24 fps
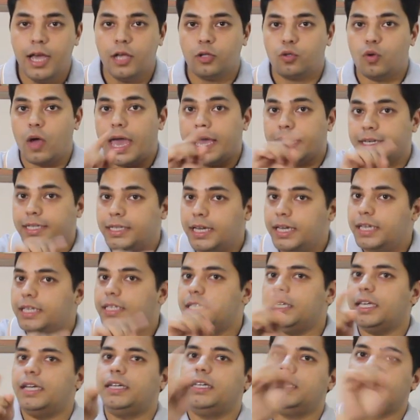So extension
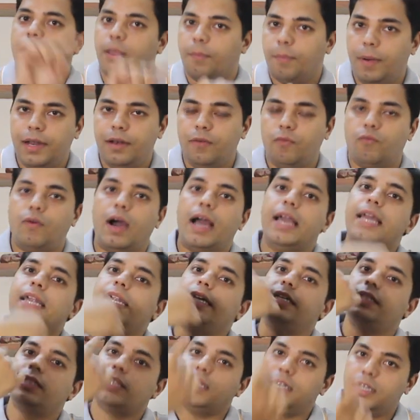is a discipline. Why
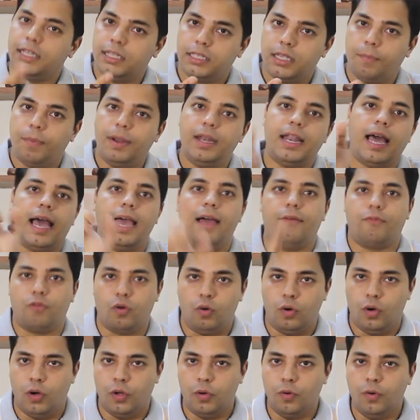it's a discipline? I have
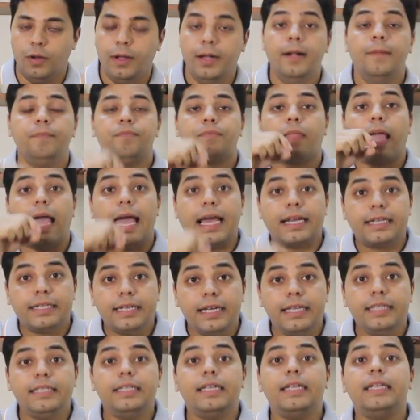told you.
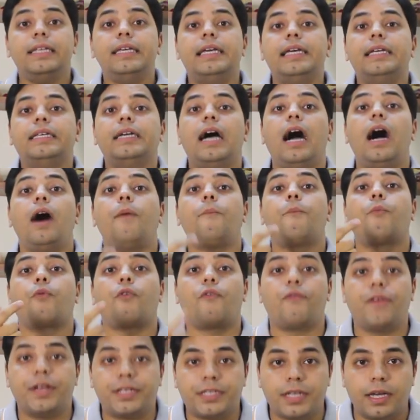Extension is a
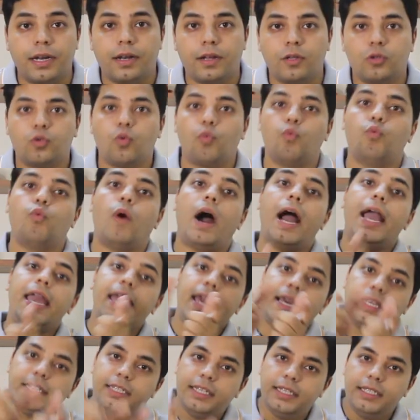profession. So why
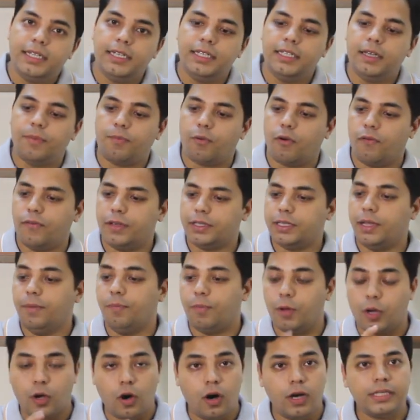extension is a profession?
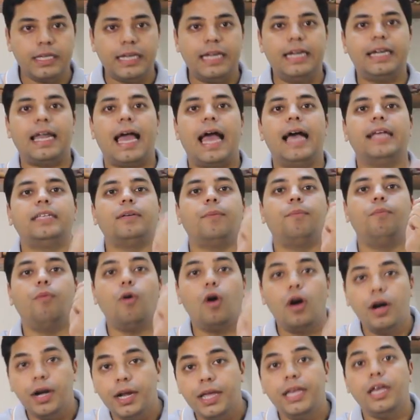Because it has a
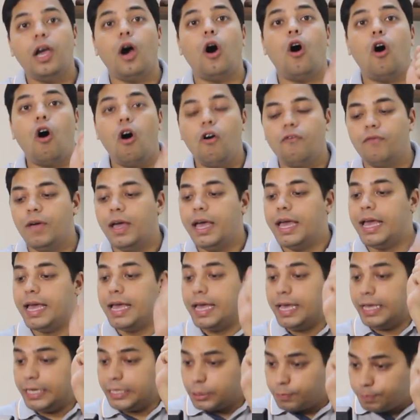body of
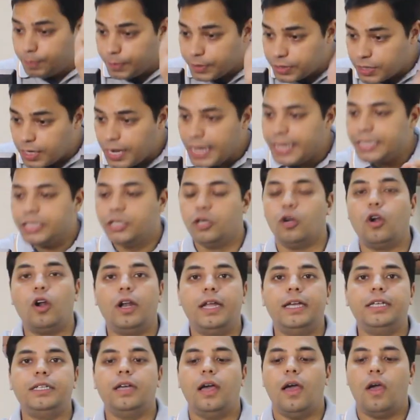specialized
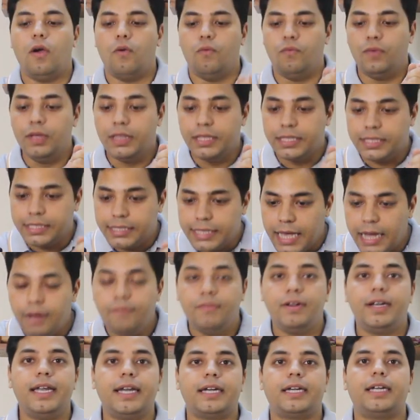knowledge with
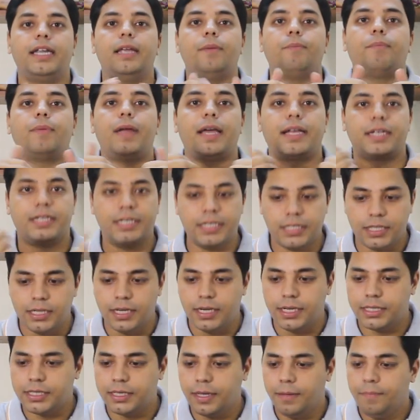self-directing
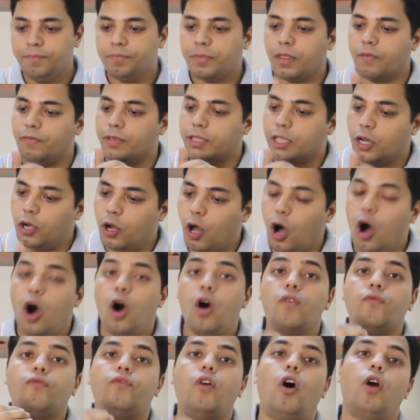practitioners with
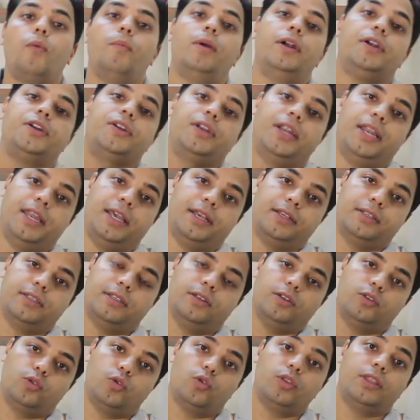long formal
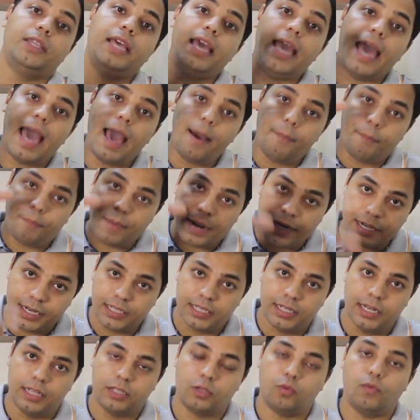trainings. So they have
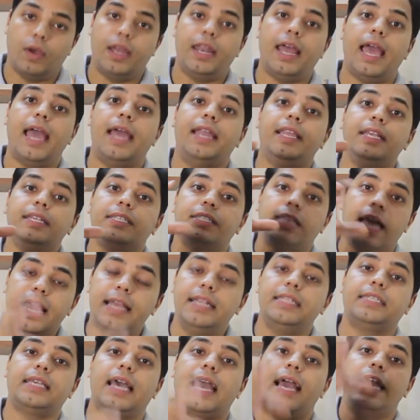practitioners. When any
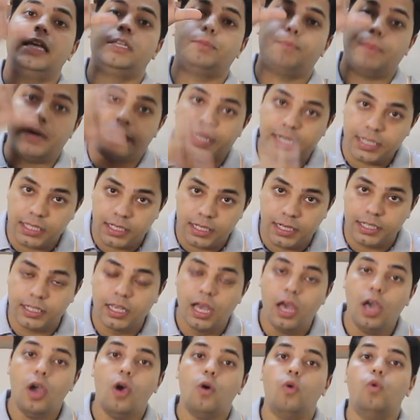science has
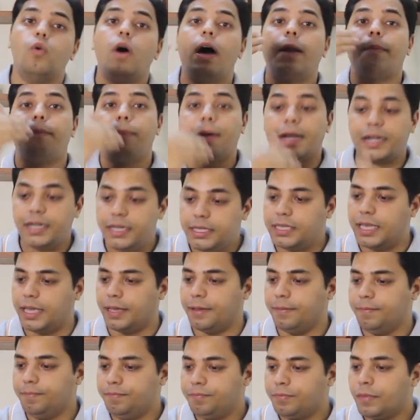practitioners who are
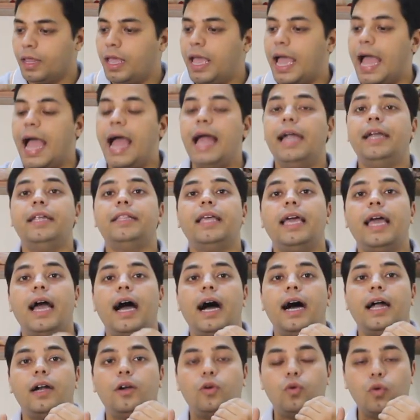practicing and they
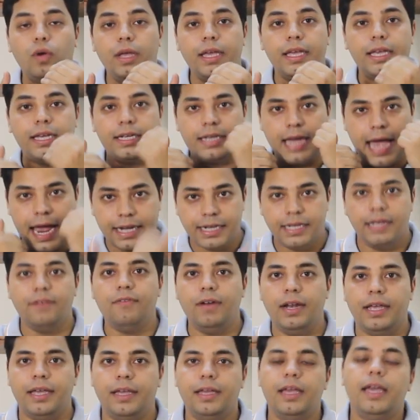are doing it
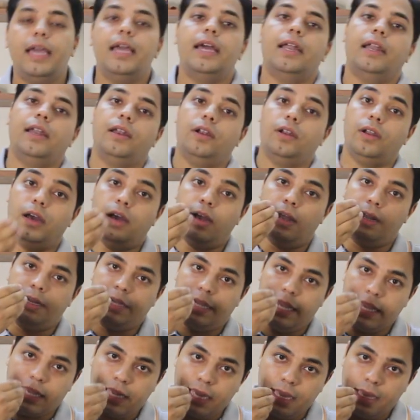actively, in,
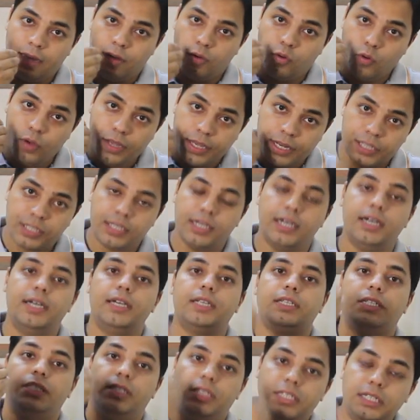doing
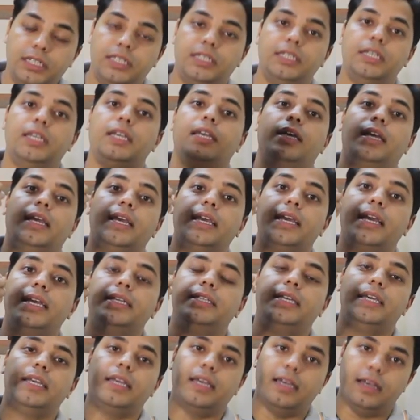research, teaching,
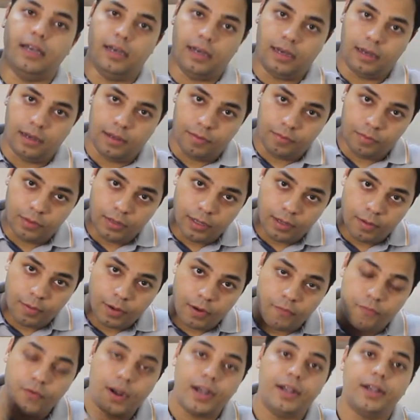engaging the
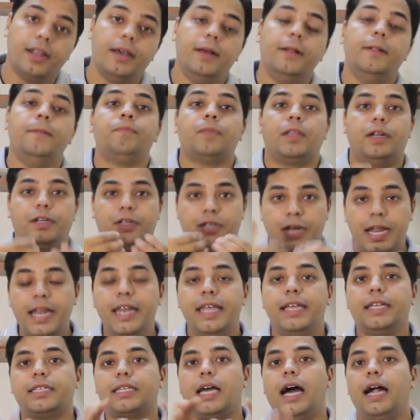different
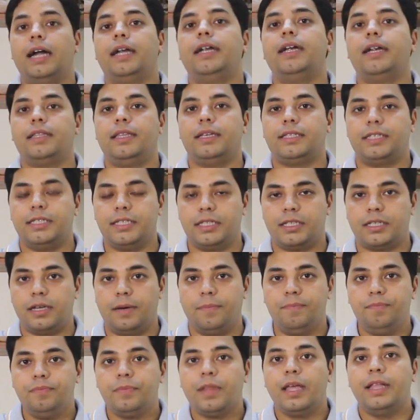trainings under the
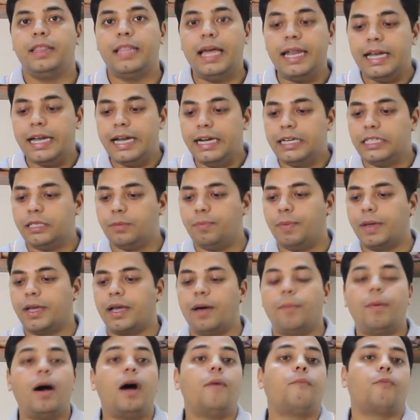system, then it's
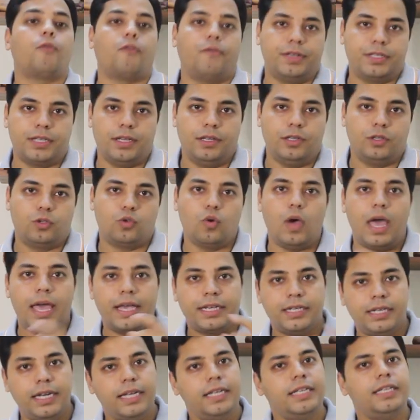become a profession. So
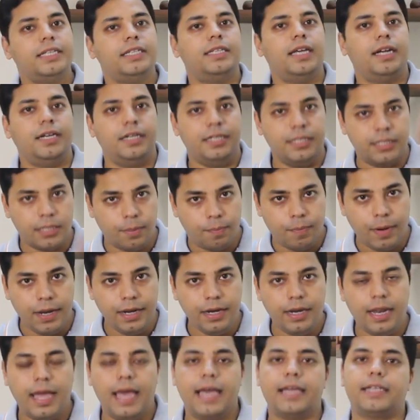extension is a
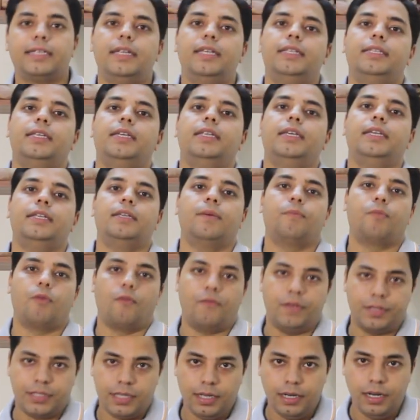discipline, extension is a
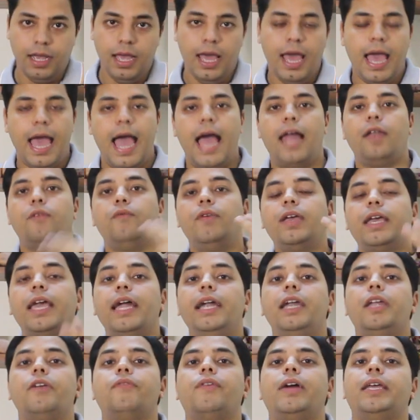profession, and we
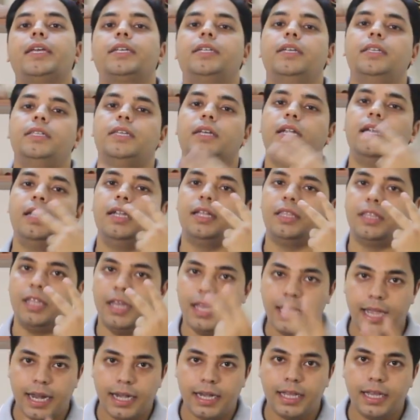can define extension under
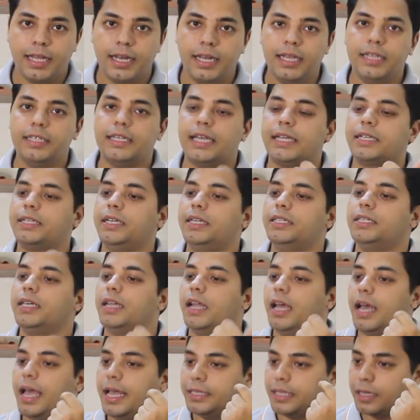three categories: extension
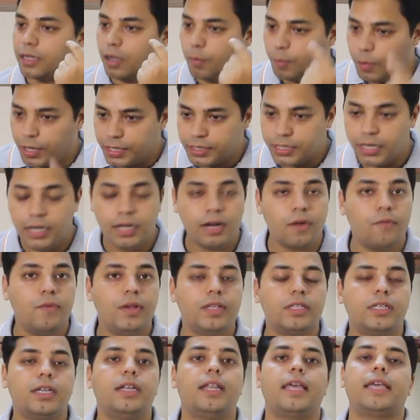as a communication
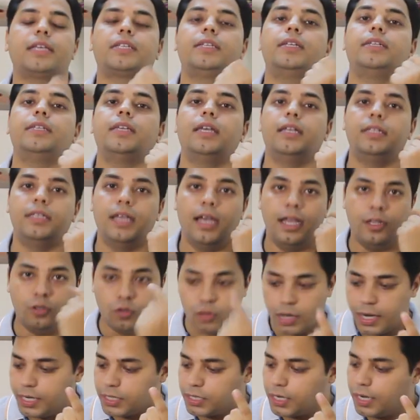intervention, extension as a
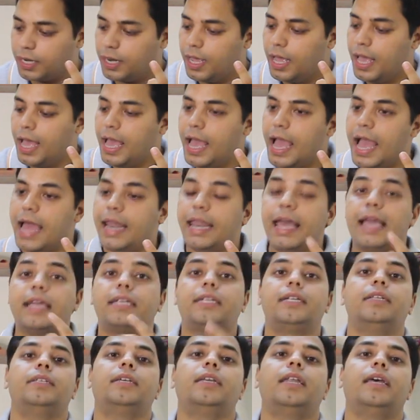education, and
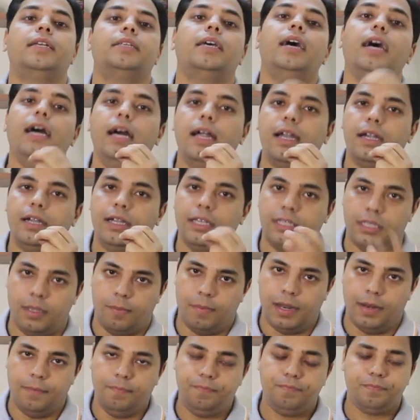extension as a
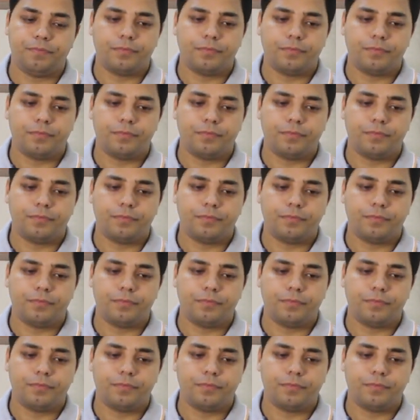discipline.